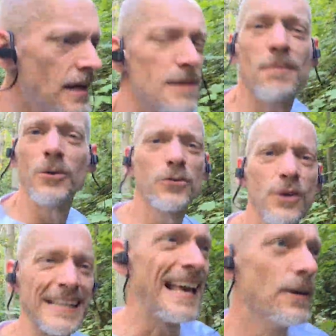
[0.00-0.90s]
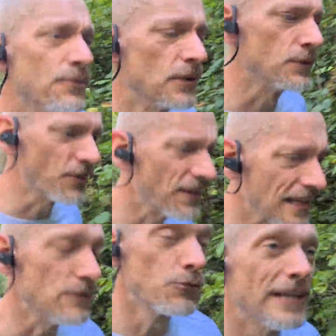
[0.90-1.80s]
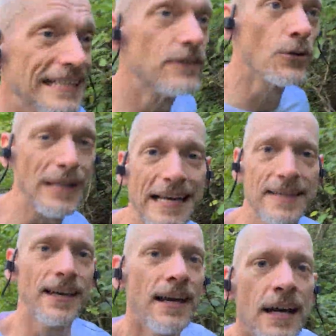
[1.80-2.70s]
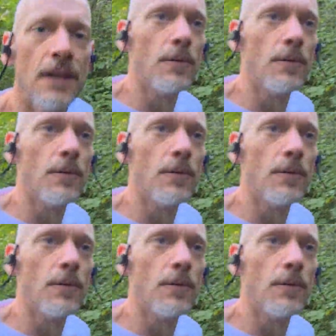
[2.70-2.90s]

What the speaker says: most running headphones, they really do lack the